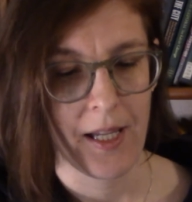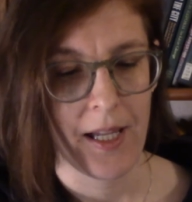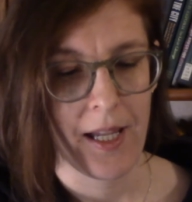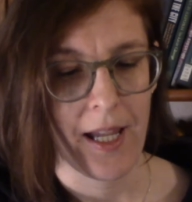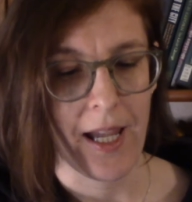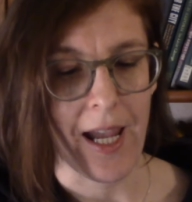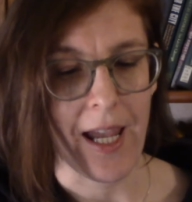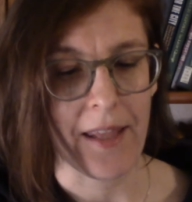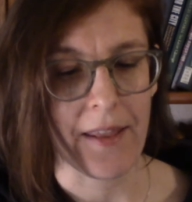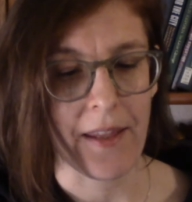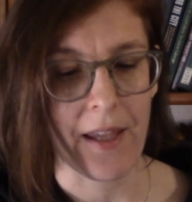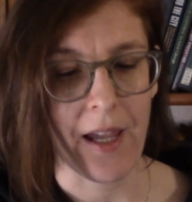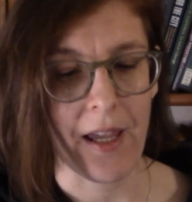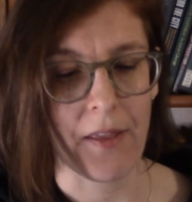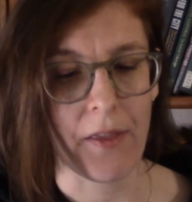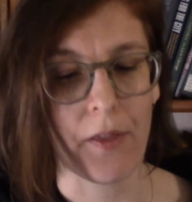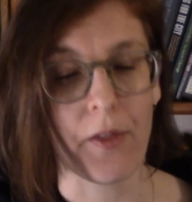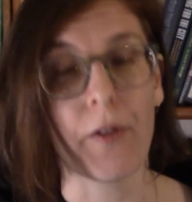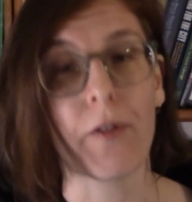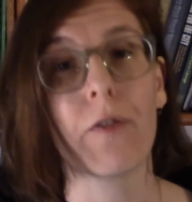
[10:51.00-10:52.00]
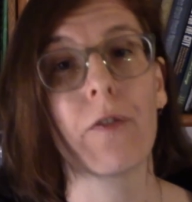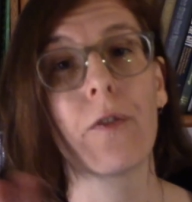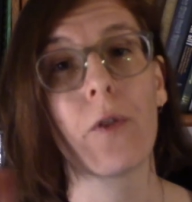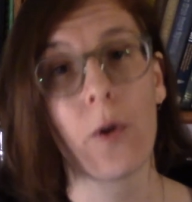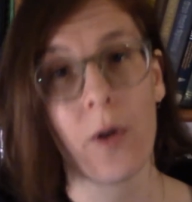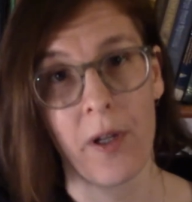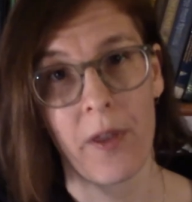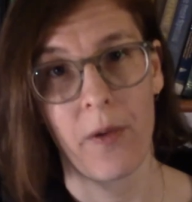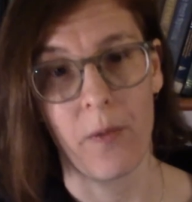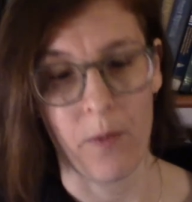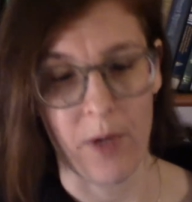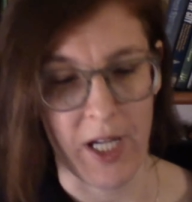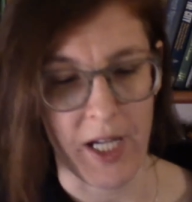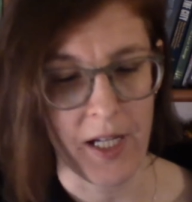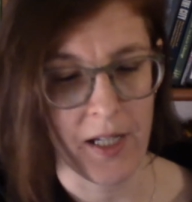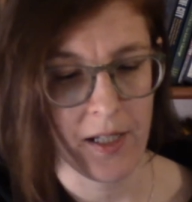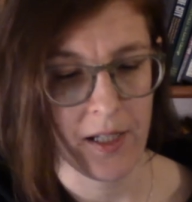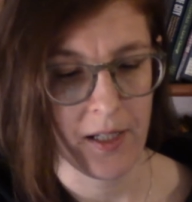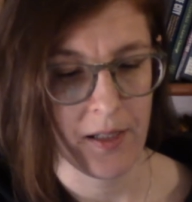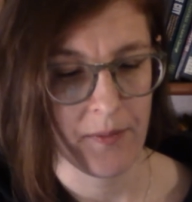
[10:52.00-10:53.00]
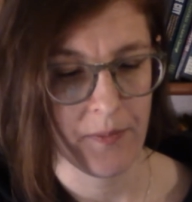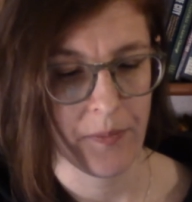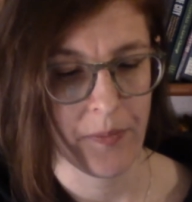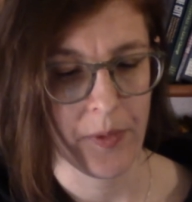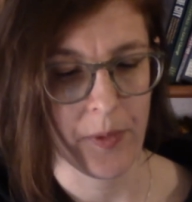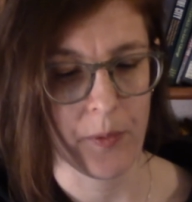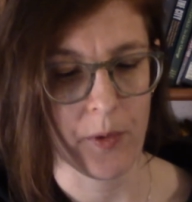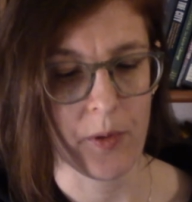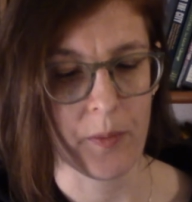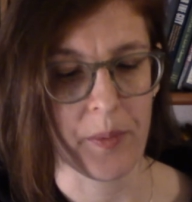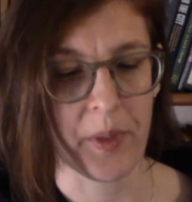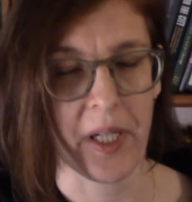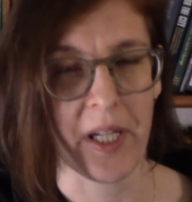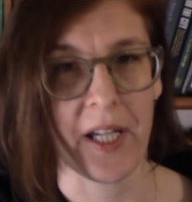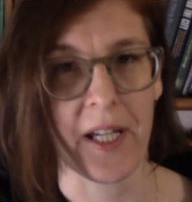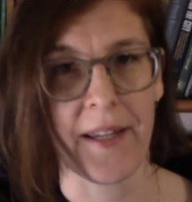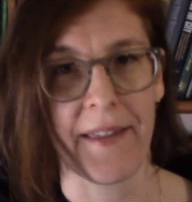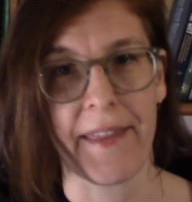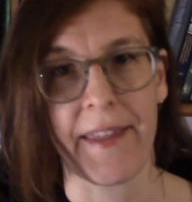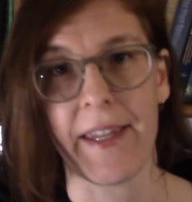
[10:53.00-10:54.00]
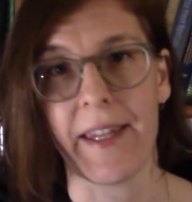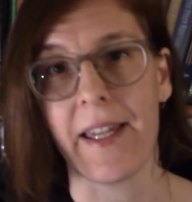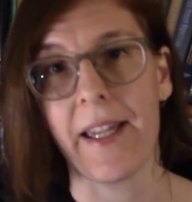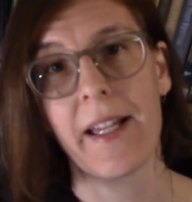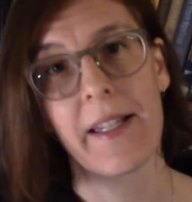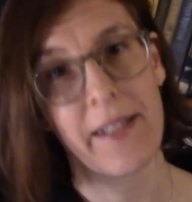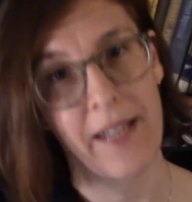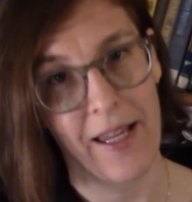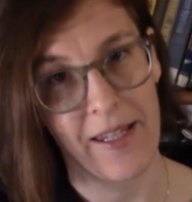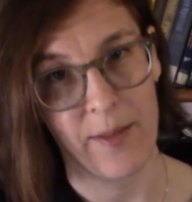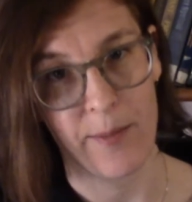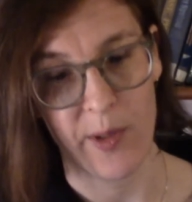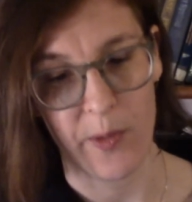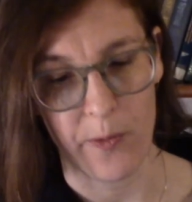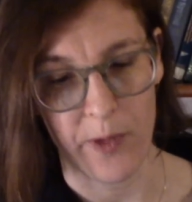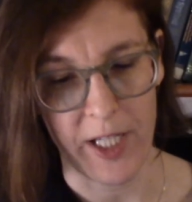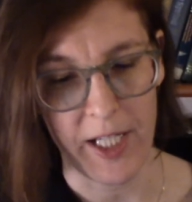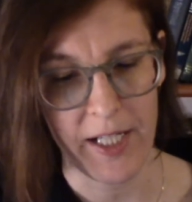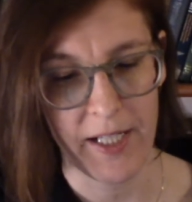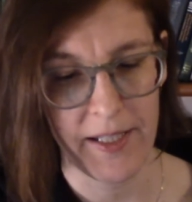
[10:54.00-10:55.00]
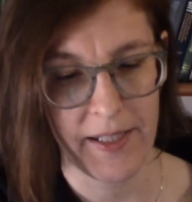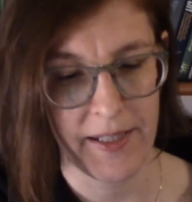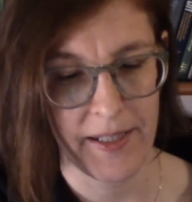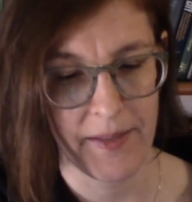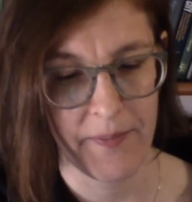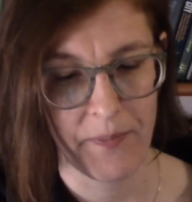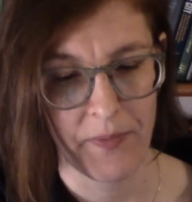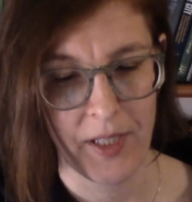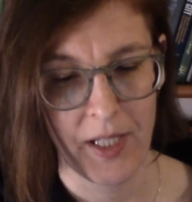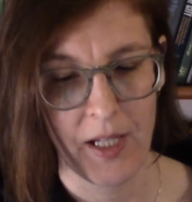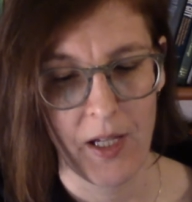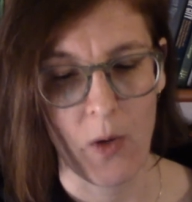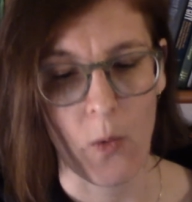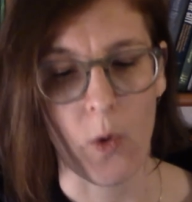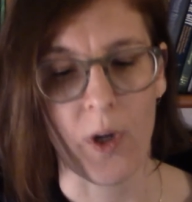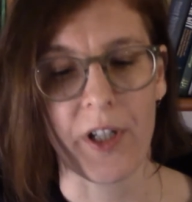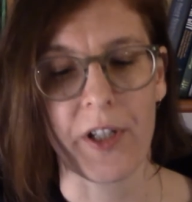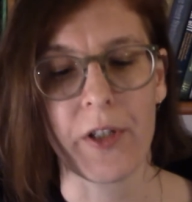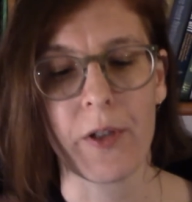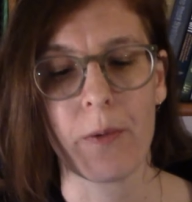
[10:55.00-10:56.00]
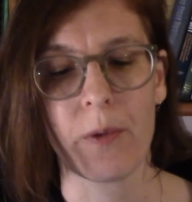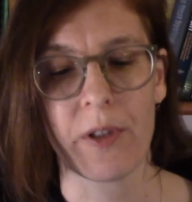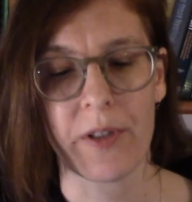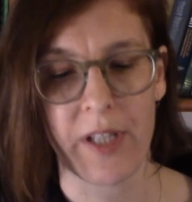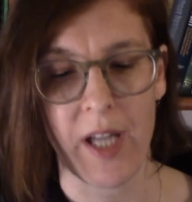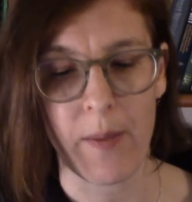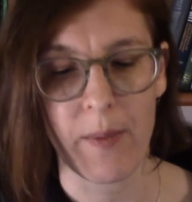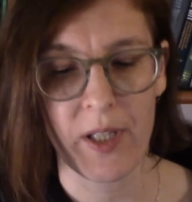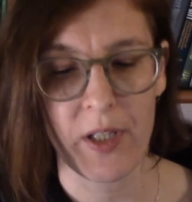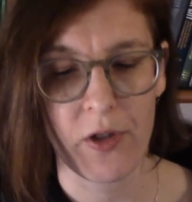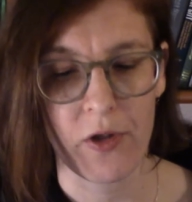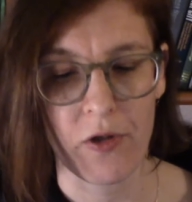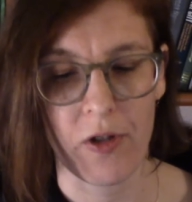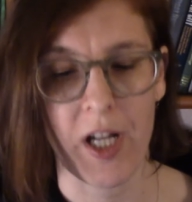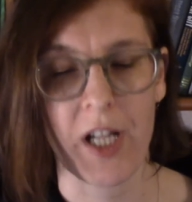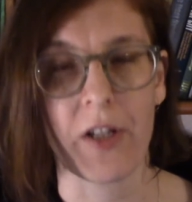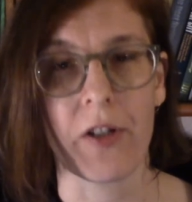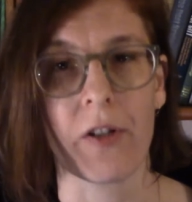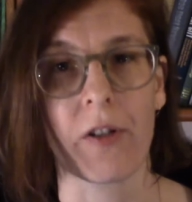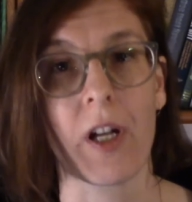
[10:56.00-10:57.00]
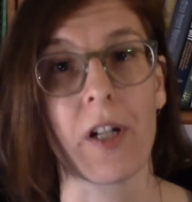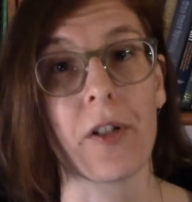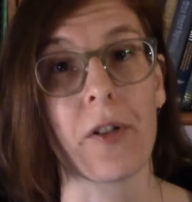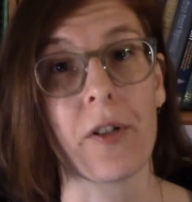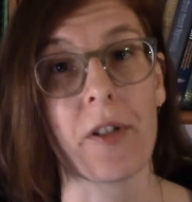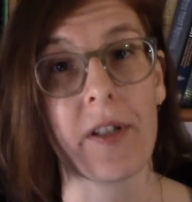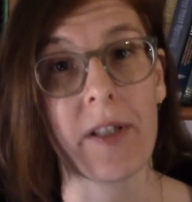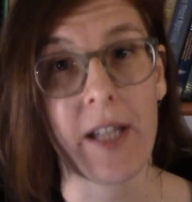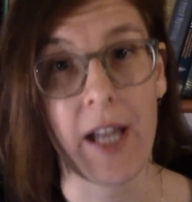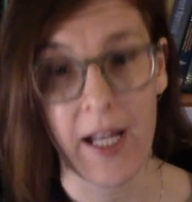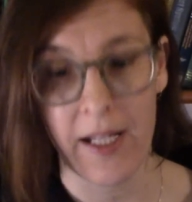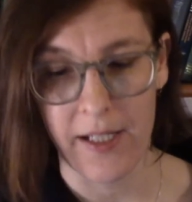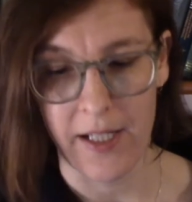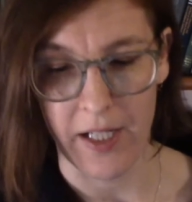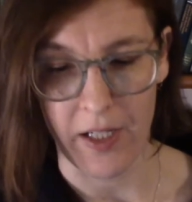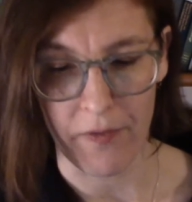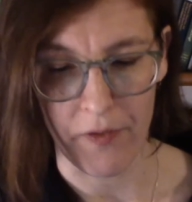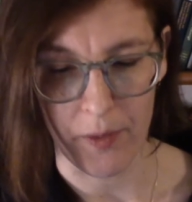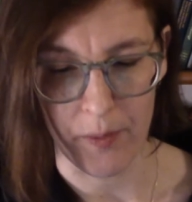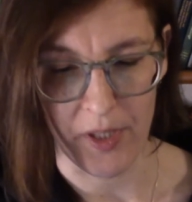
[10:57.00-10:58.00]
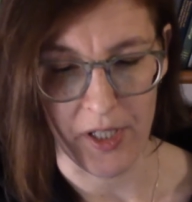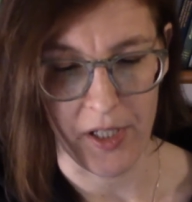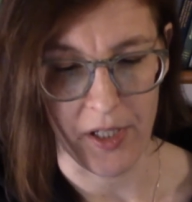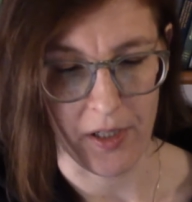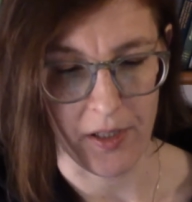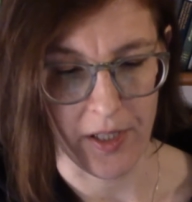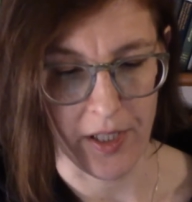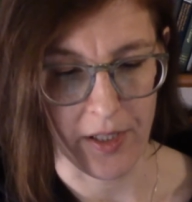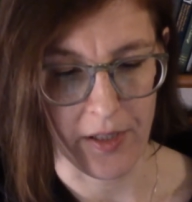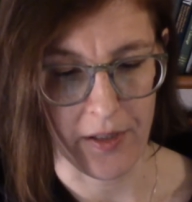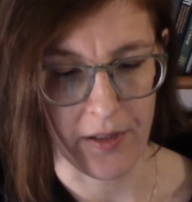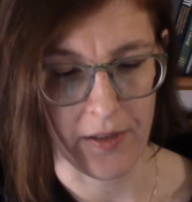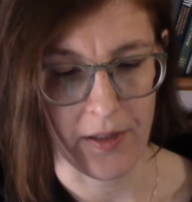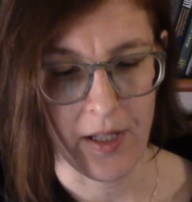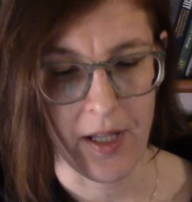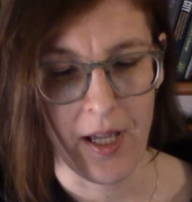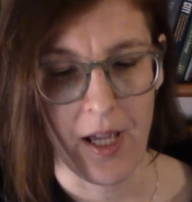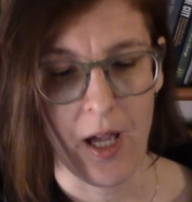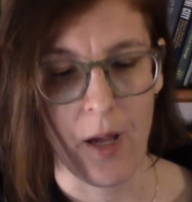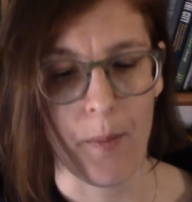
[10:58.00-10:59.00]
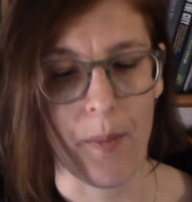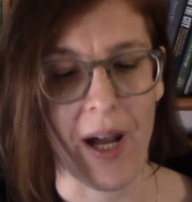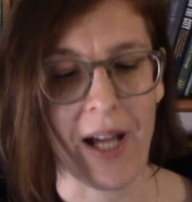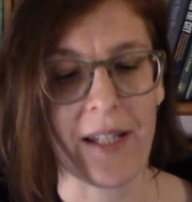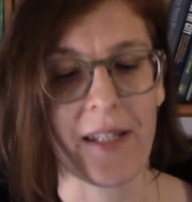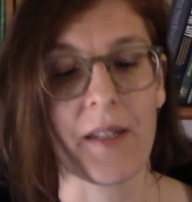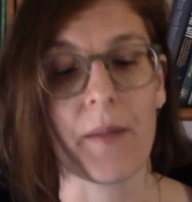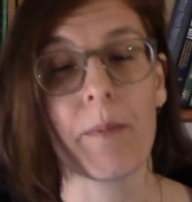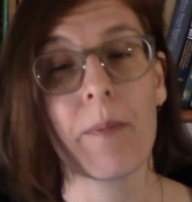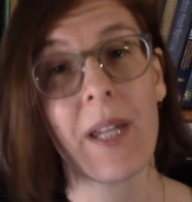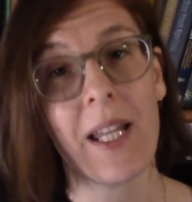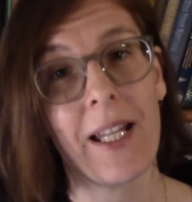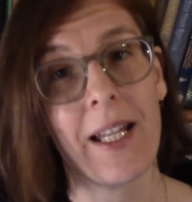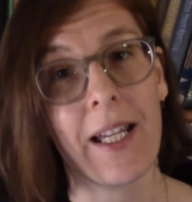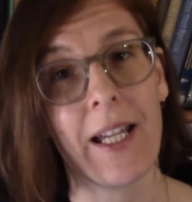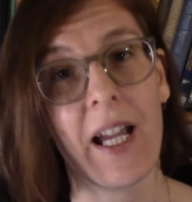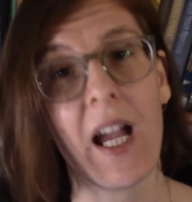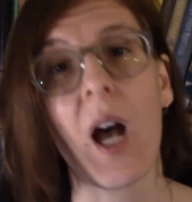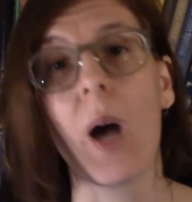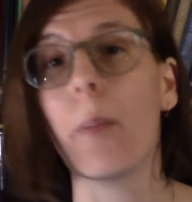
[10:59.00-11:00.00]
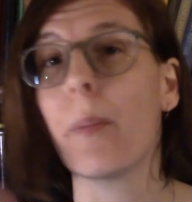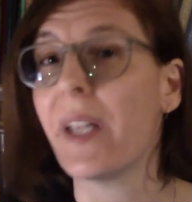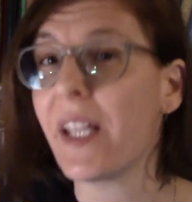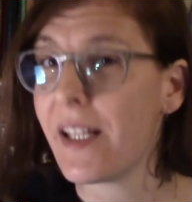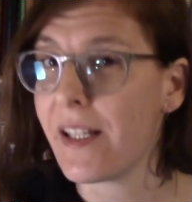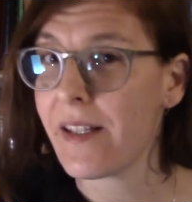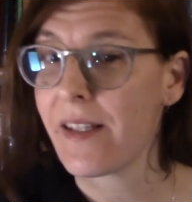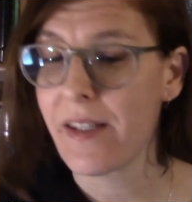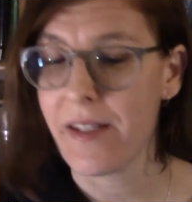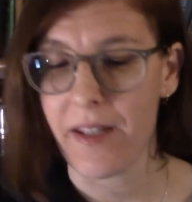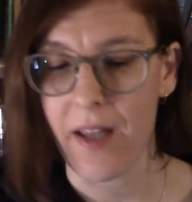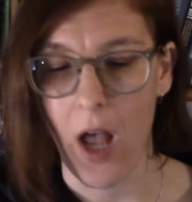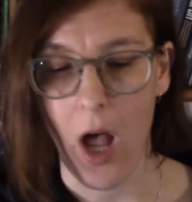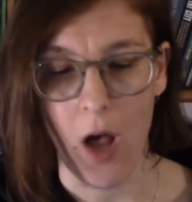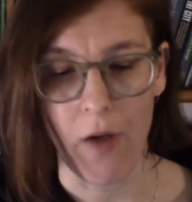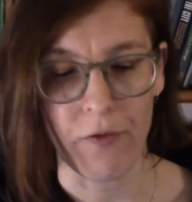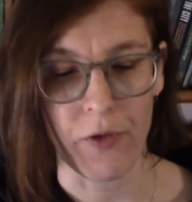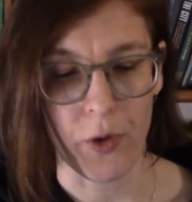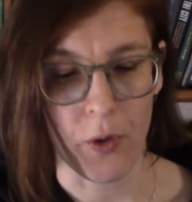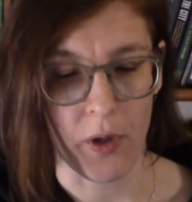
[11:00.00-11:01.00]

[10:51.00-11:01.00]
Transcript: And then the fourth week will be the assessment weeks, where you will demonstrate your understanding of the material by submitting a piece of your